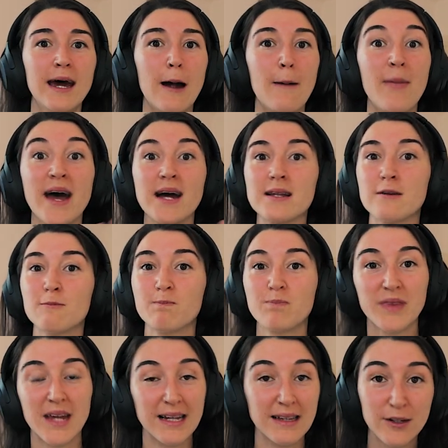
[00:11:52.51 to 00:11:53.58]
about
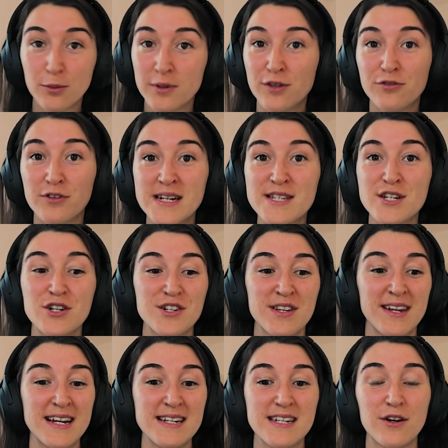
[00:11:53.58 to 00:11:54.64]
a little bit of research
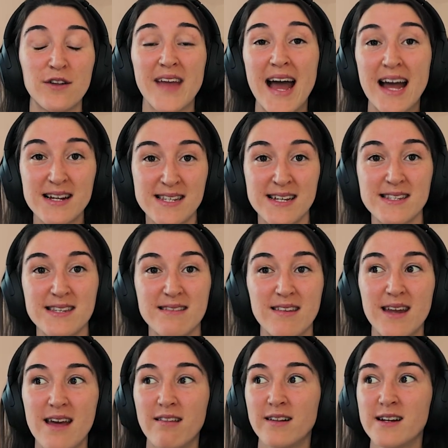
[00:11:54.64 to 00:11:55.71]
that I did on the accents in the
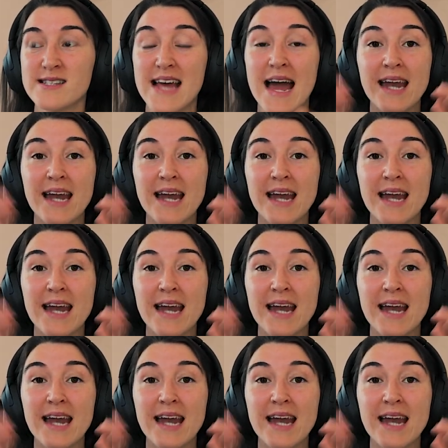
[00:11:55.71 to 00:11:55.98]
Netherlands,